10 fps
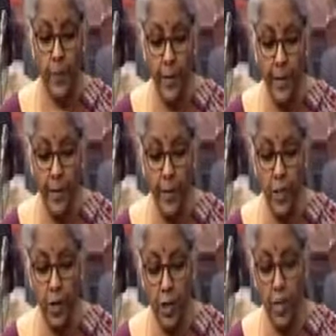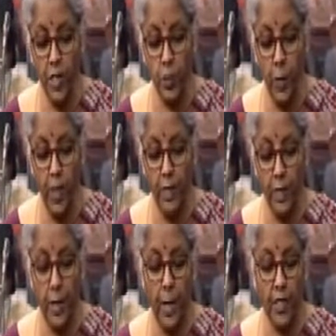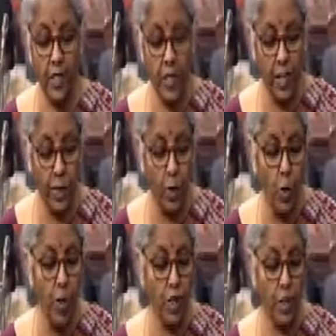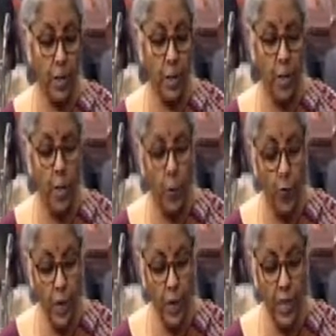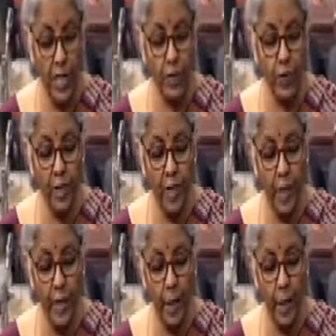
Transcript: the indigenous world-class technology for safety and